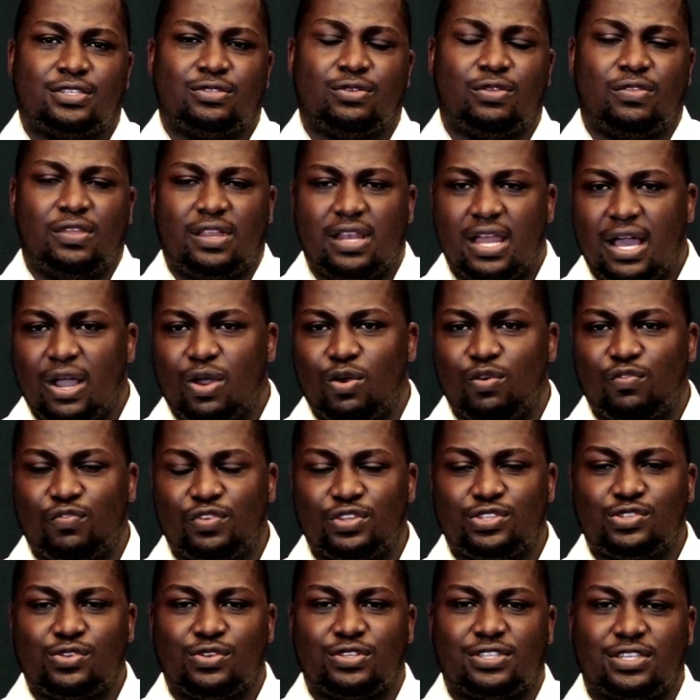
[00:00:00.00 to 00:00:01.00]
So the lack
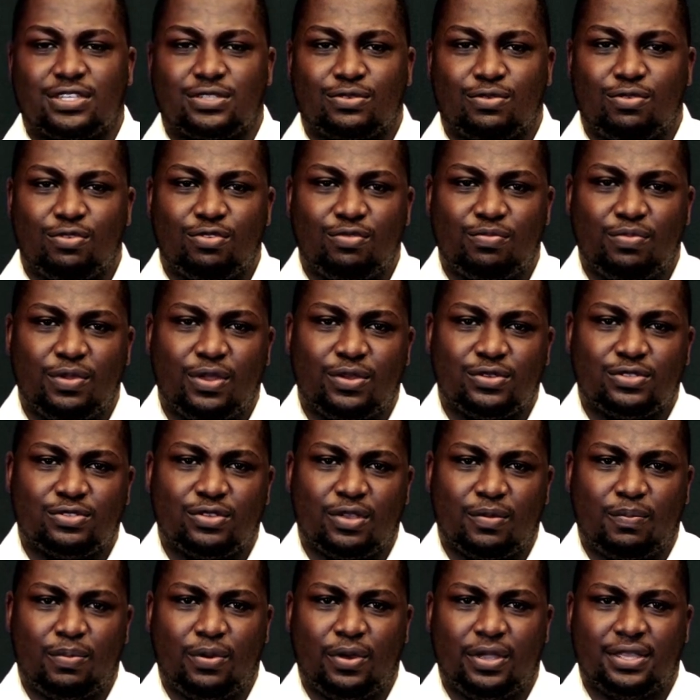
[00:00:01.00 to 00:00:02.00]
of resources could be
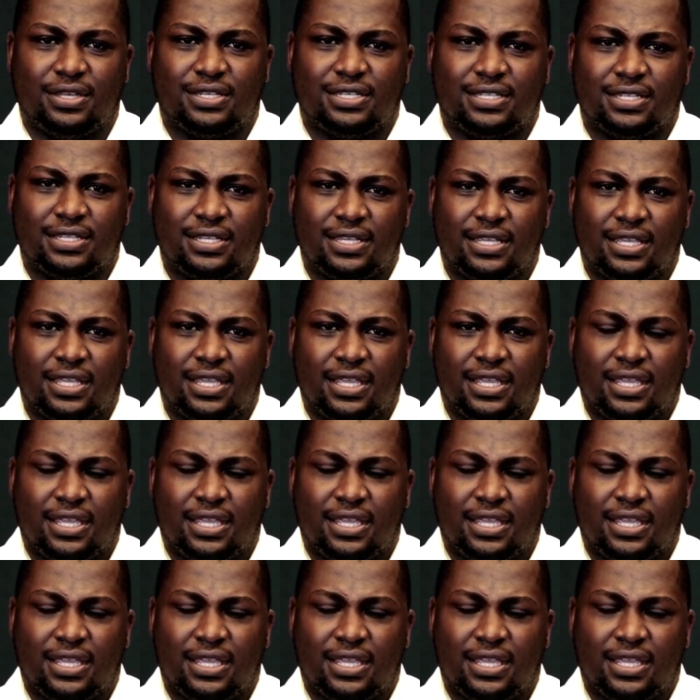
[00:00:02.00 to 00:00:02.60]
also a point.